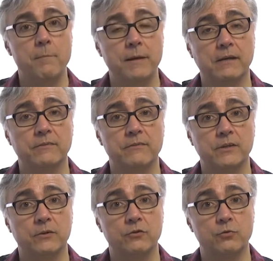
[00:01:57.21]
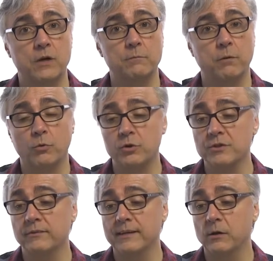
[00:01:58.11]
Because of the constrained
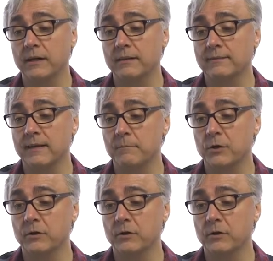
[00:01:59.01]
proportions, they all get the same